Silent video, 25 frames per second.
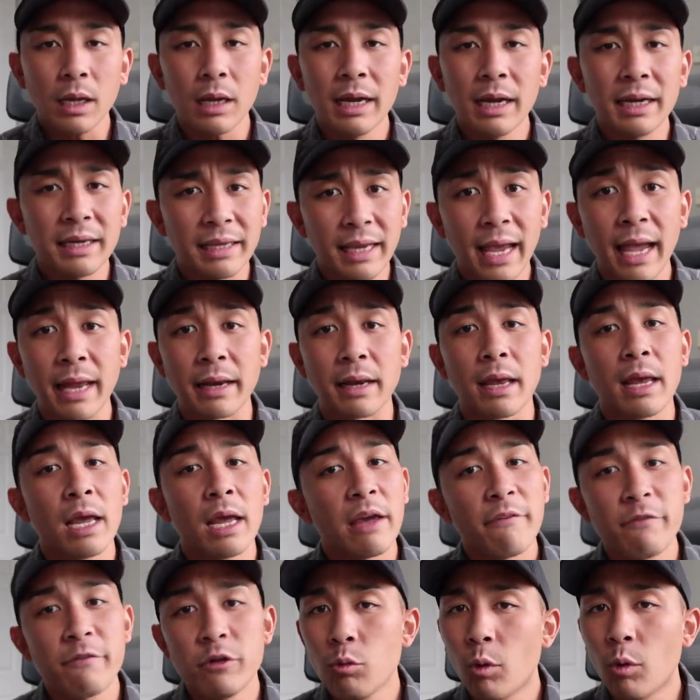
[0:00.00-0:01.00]
again,
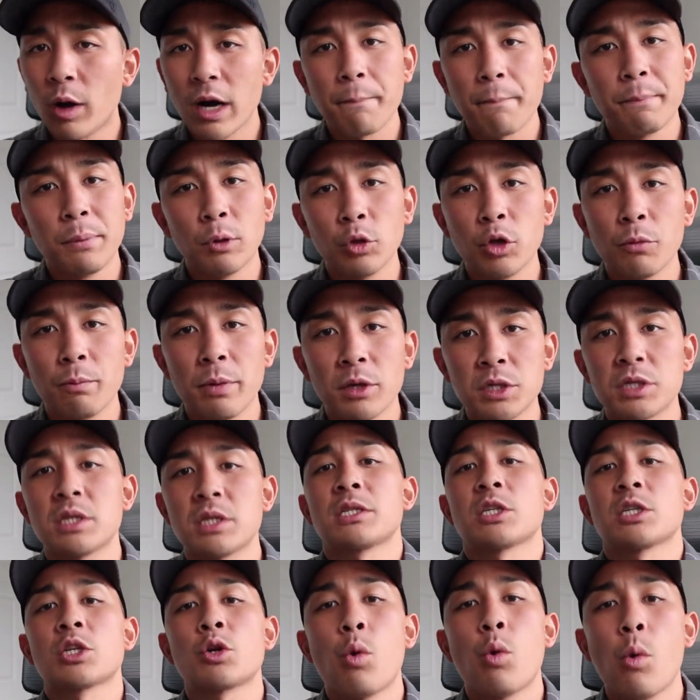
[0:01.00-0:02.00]
if you wanna build a
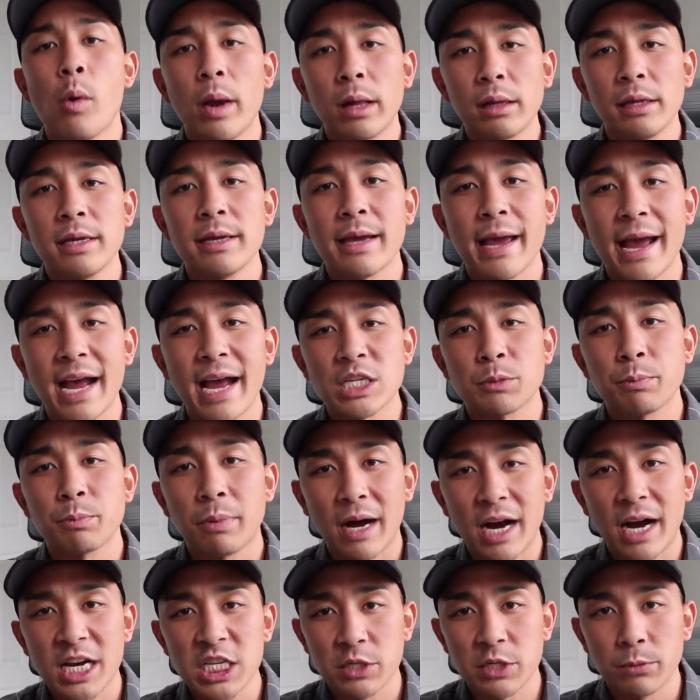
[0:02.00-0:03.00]
business as quickly as
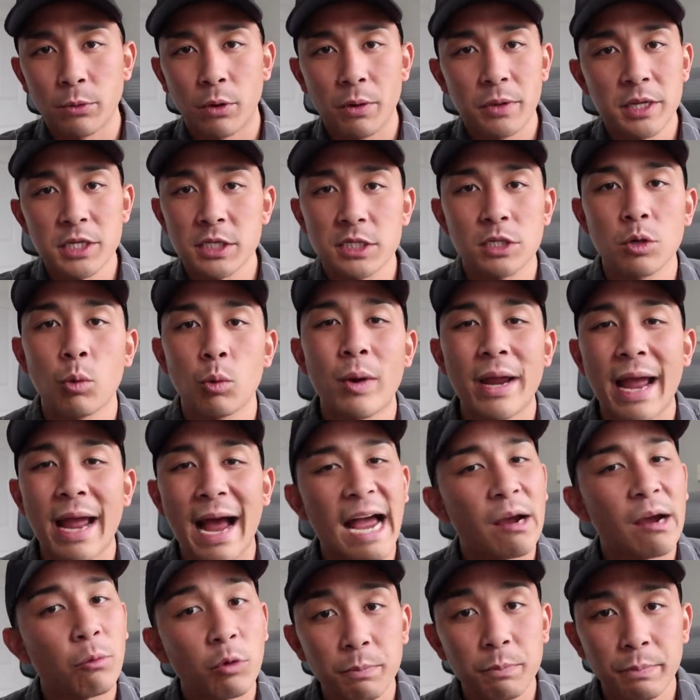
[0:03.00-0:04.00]
possible, and this is the way
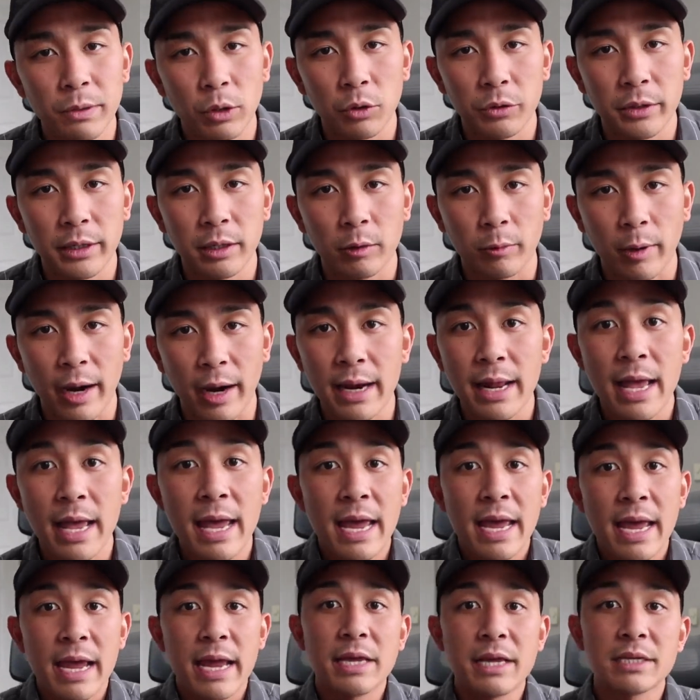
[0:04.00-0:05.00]
I would build it, right?
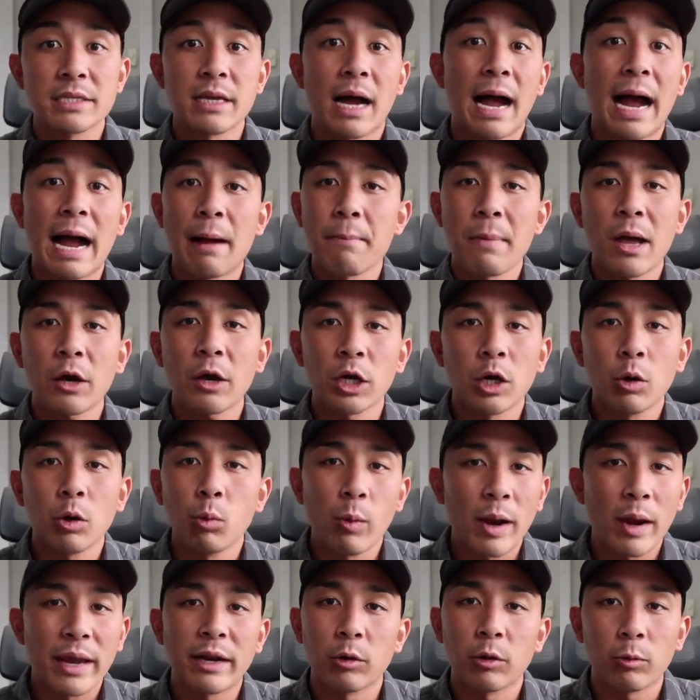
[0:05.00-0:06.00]
Is I'm not gonna
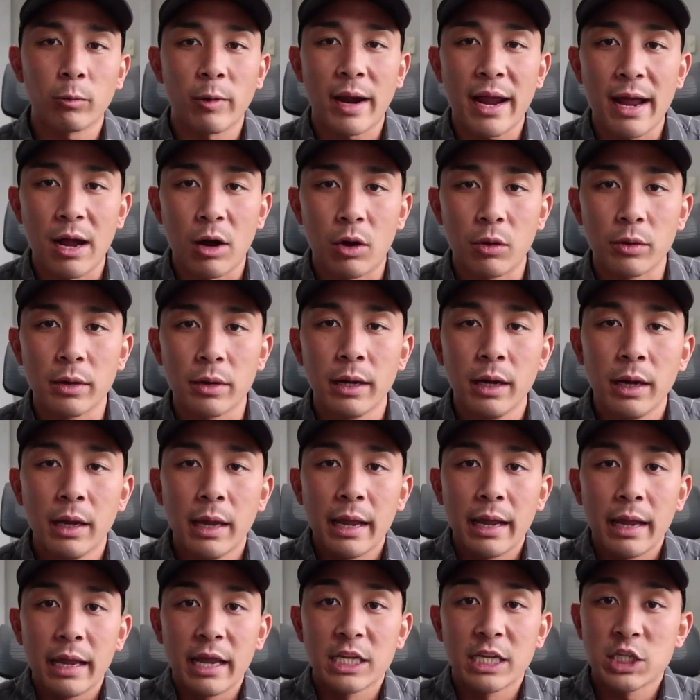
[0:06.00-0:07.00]
wait around
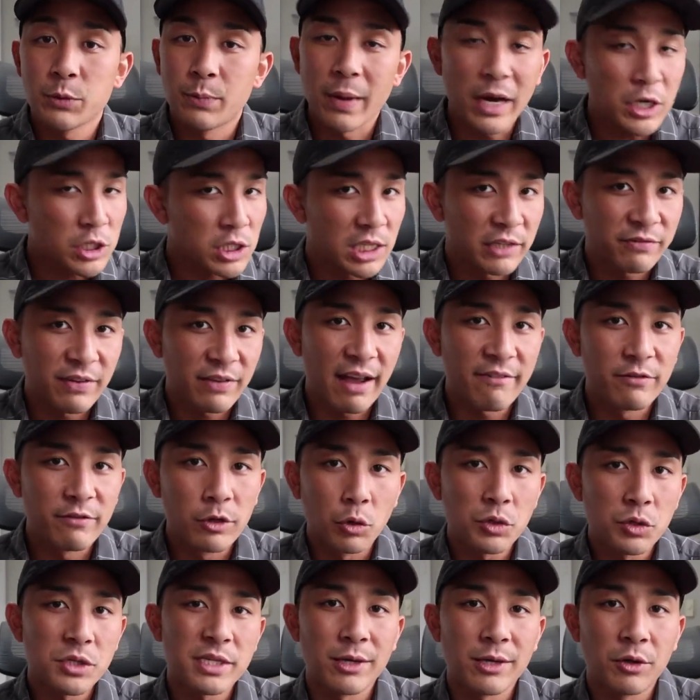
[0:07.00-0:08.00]
especially if I have
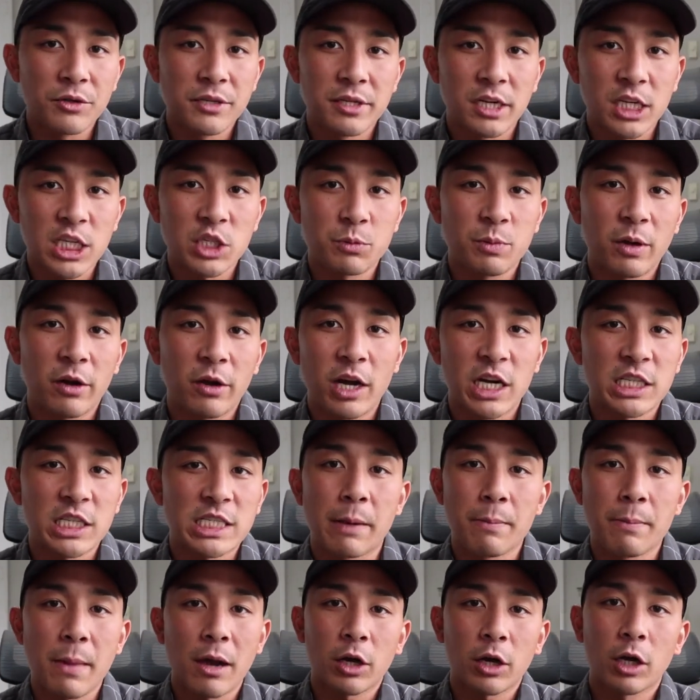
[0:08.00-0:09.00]
no skills and
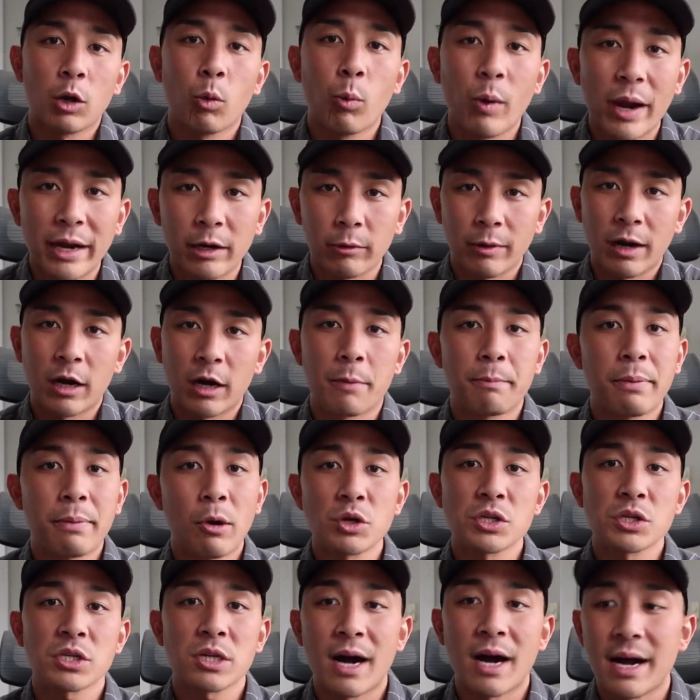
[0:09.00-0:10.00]
experience. I'm not gonna wait around and
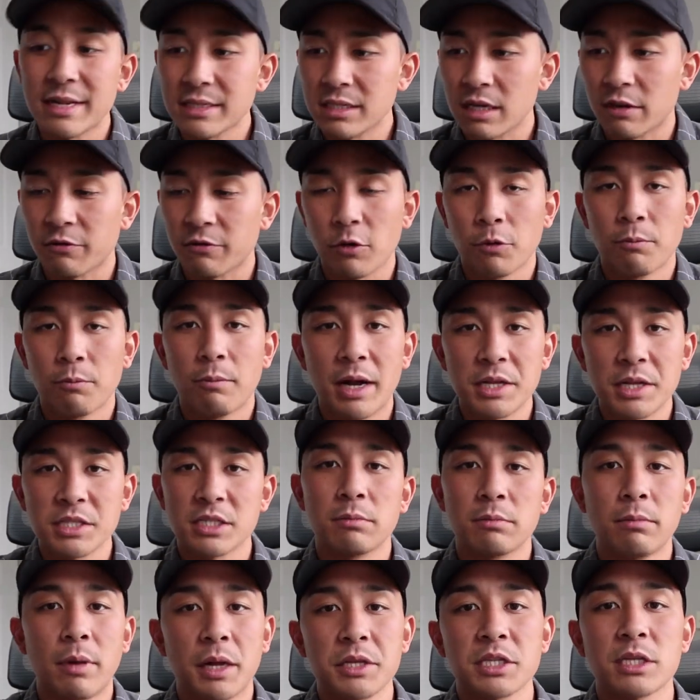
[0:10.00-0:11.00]
post content for
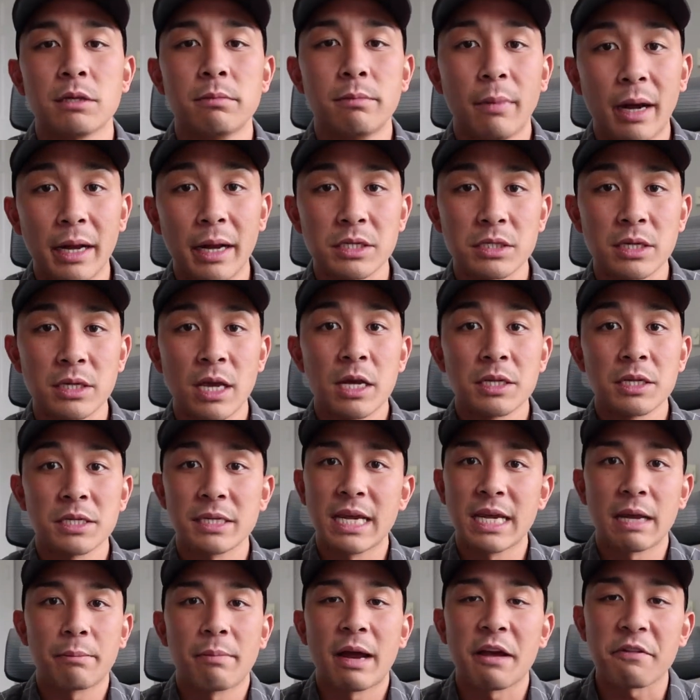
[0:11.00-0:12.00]
months and months and months
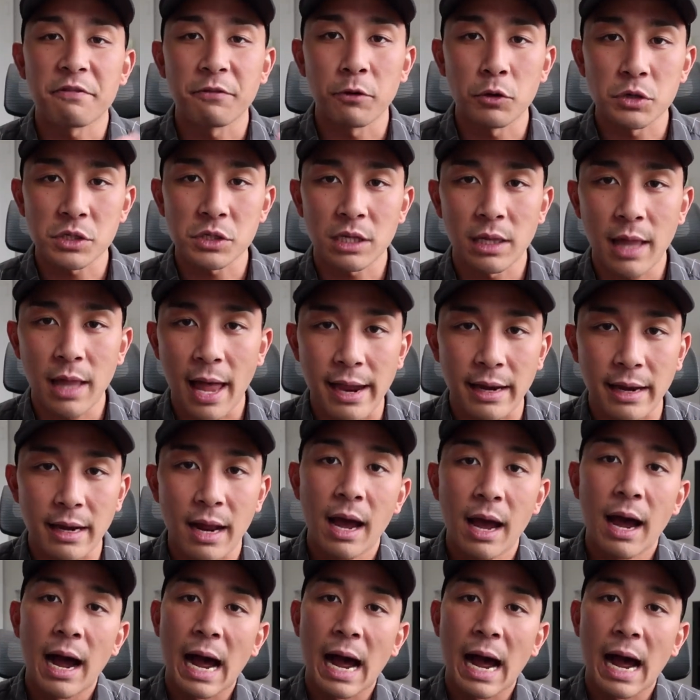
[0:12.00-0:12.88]
to get my first client.